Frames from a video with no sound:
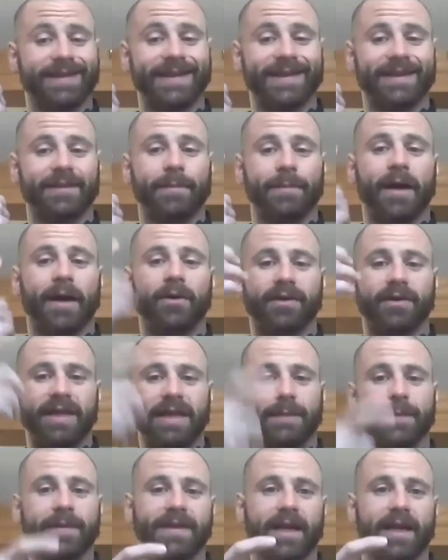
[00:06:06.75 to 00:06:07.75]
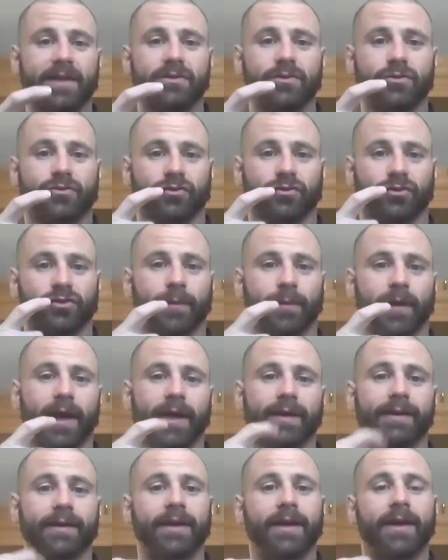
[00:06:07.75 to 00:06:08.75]
think about keeping that neutral
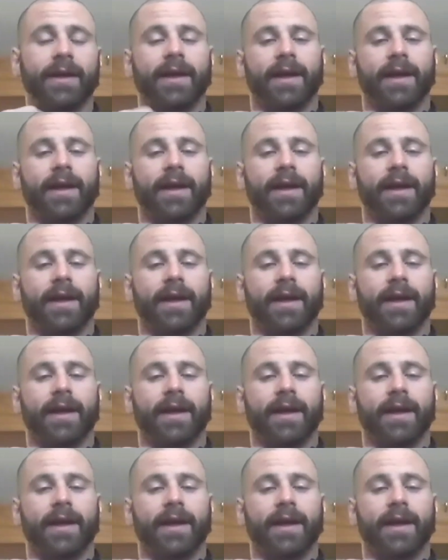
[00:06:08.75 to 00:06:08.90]
spine.